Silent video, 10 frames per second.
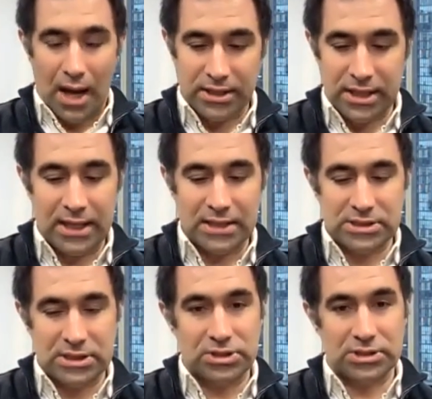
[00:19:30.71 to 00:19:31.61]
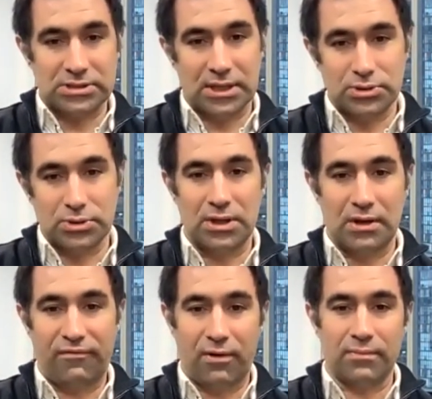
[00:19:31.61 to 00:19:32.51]
I think it's interesting to
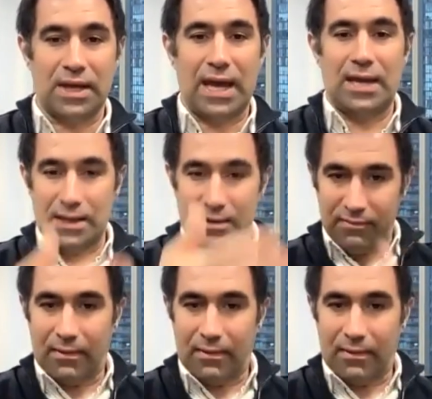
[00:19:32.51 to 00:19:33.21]
hear from Katie.